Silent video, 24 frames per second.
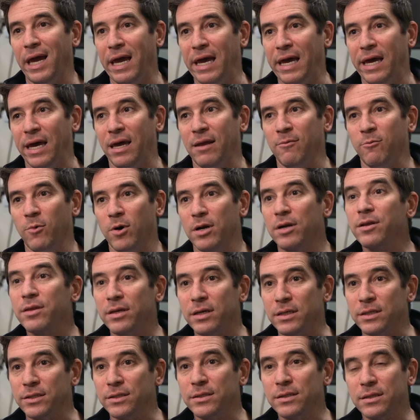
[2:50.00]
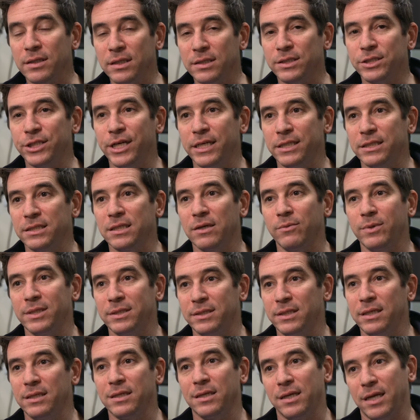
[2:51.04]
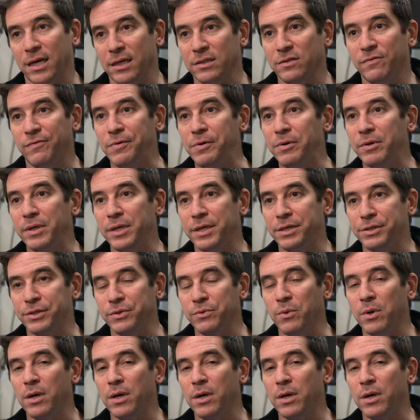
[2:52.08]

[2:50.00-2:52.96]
And what are the, the changes that we see in the next few years?